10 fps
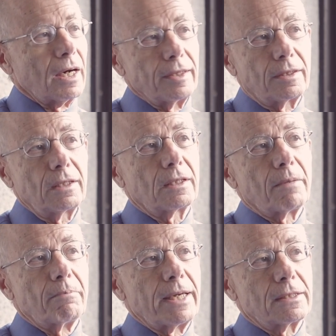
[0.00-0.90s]
I think
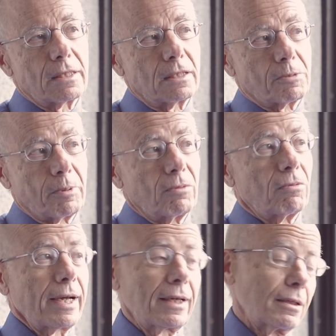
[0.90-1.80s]
that makes sense, but
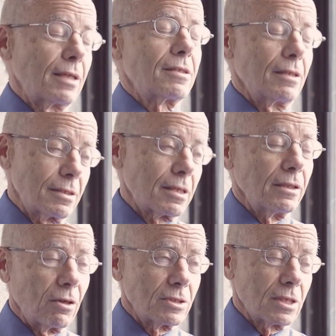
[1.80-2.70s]
recognizing this,
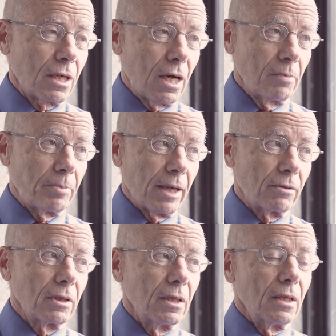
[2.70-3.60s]
I know, is a
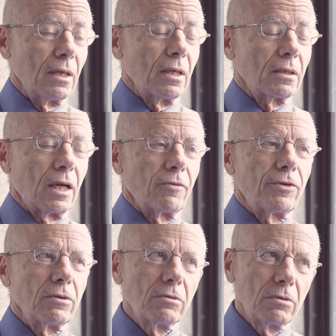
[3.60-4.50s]
cop-out, that
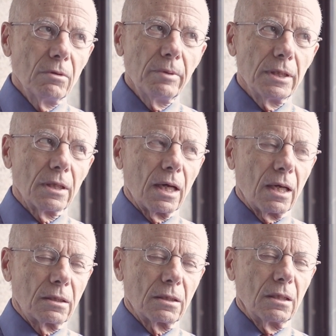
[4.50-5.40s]
if you're doing
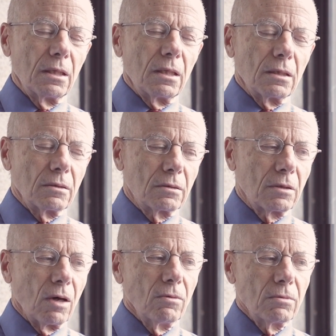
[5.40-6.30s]
that,
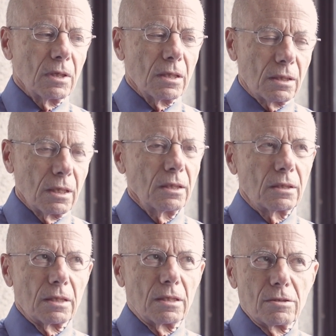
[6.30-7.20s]
don't
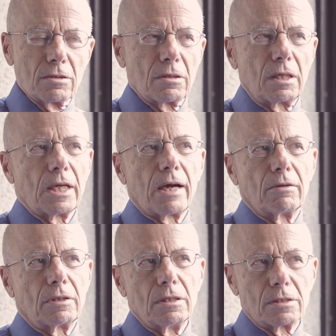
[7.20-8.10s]
think that this is going to
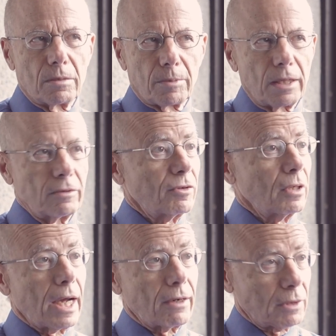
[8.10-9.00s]
guarantee some kind of
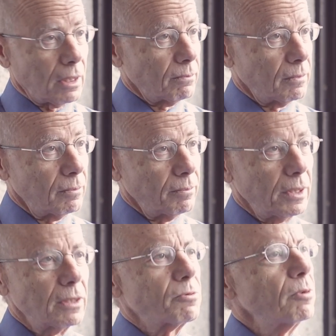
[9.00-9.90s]
good outcome,
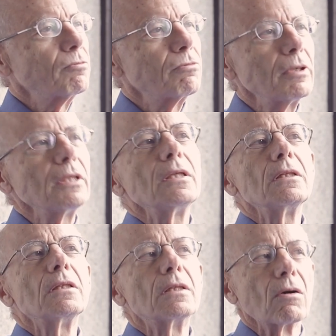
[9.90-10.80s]
because we
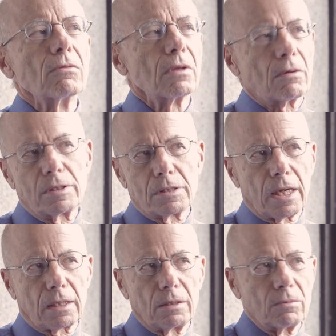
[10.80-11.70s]
really don't know
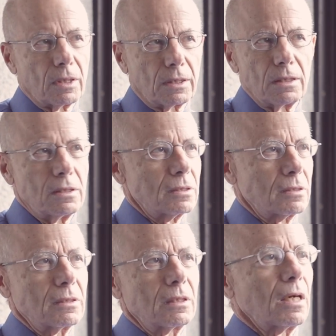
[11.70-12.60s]
exactly what
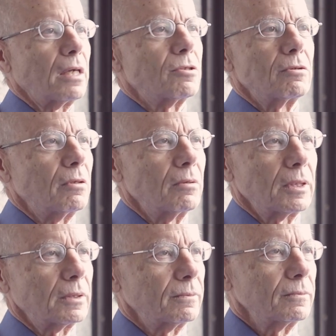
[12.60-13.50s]
these guys are doing.